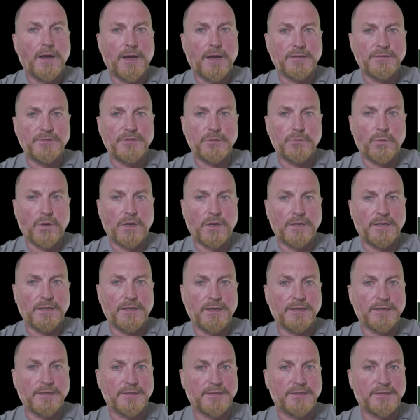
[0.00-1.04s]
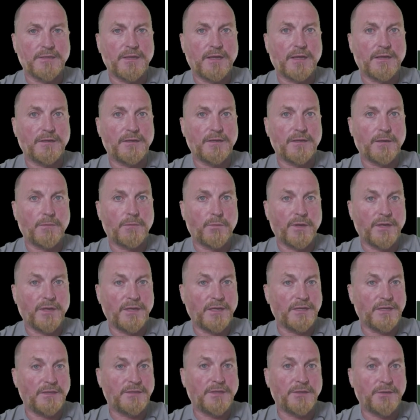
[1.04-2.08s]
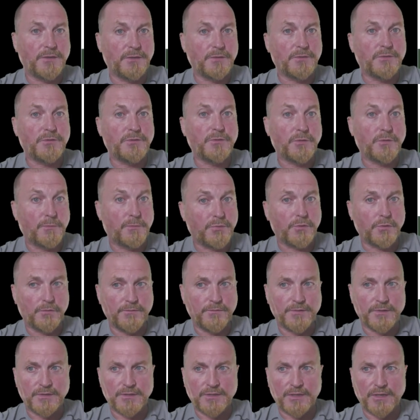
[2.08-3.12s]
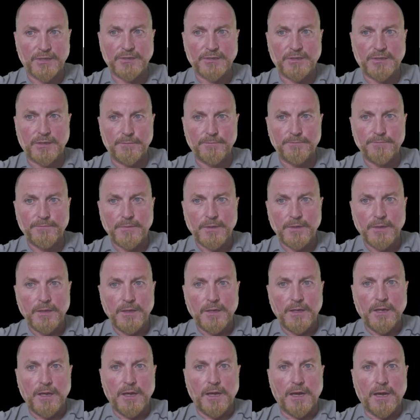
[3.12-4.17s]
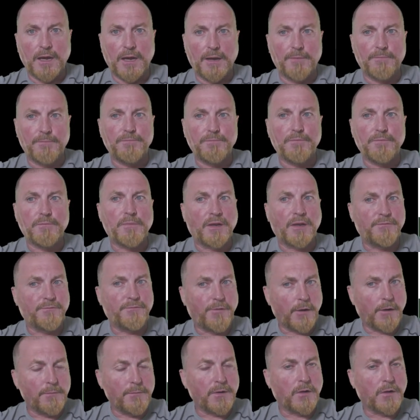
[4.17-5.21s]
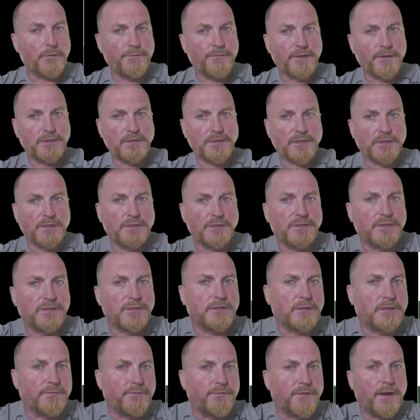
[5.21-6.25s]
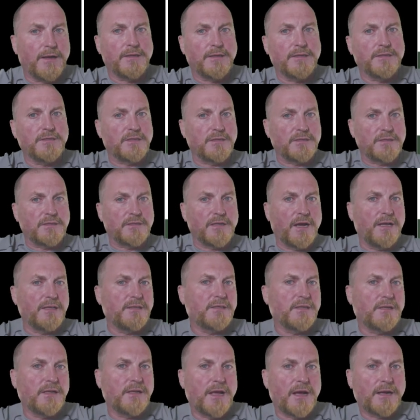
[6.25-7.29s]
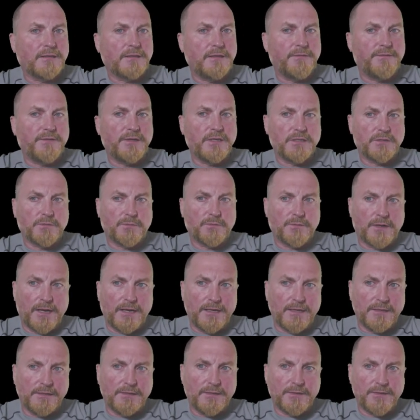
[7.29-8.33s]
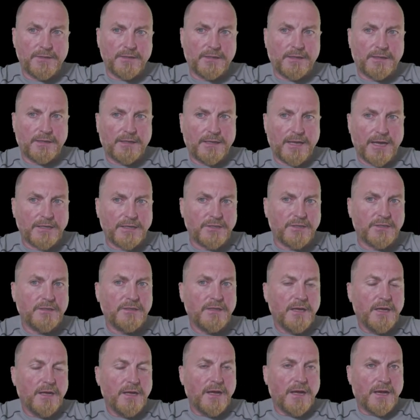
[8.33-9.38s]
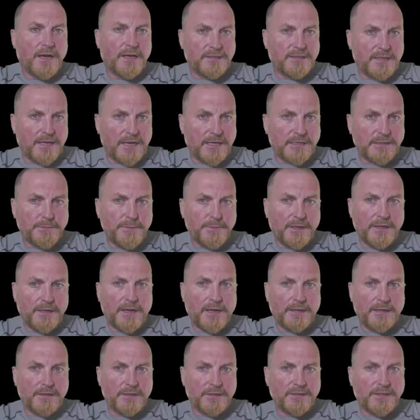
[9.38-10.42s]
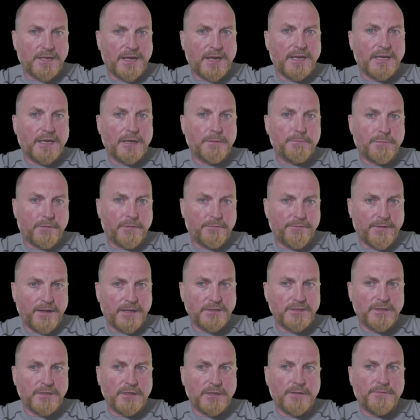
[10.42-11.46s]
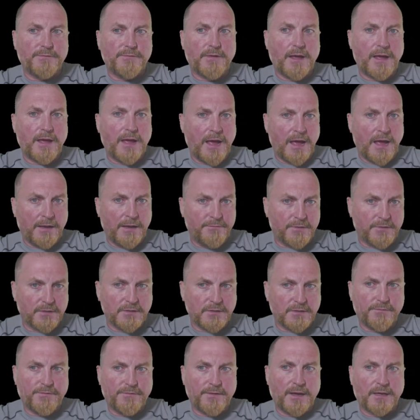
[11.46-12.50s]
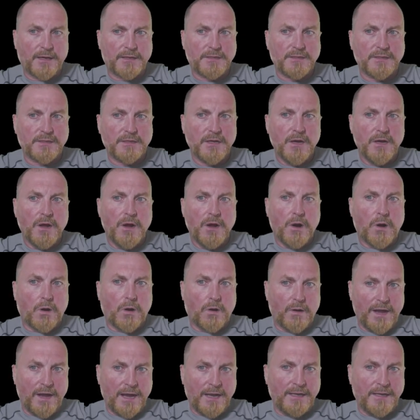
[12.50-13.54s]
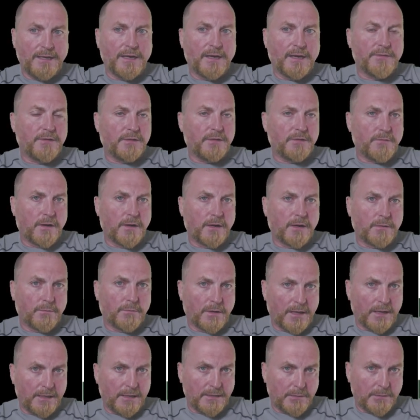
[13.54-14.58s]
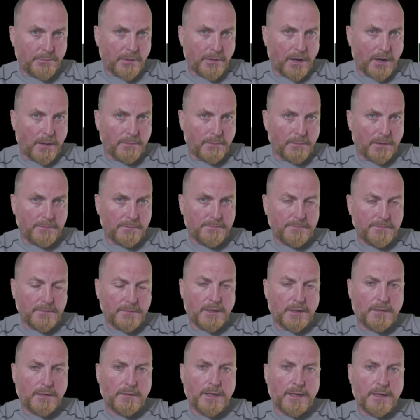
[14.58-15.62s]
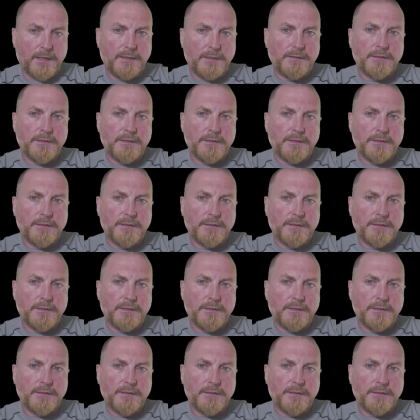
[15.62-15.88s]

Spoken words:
to what it is that we need to do to improve the system. But pharmacovigilance is defined as the science and activities related to the detection, assessment, understanding, and prevention of adverse effects or any other drug-related problem. All right.